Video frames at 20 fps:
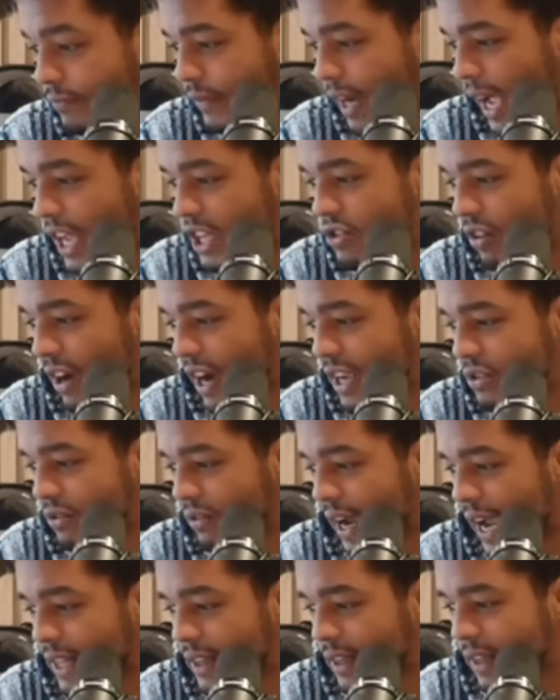I tried to
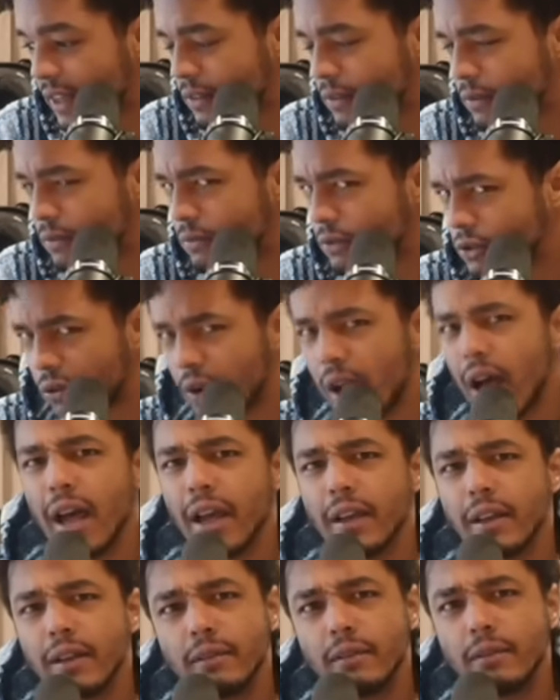end it.
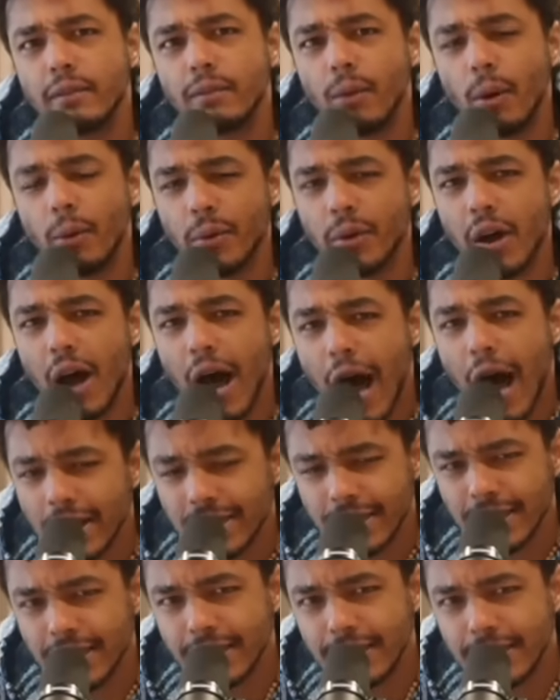Tried. Oh, you're a
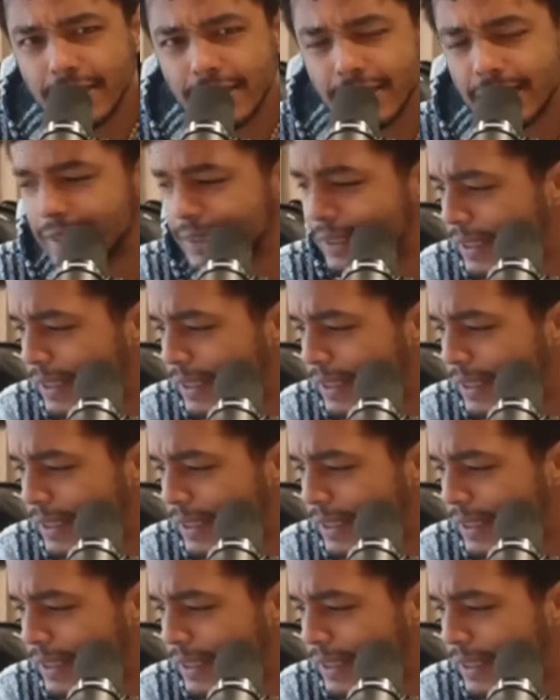hostage?